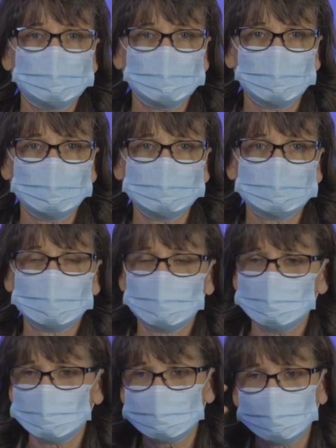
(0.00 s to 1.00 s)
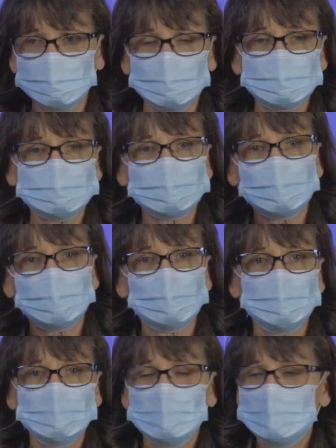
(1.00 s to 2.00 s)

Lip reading: point in time. There's a little scale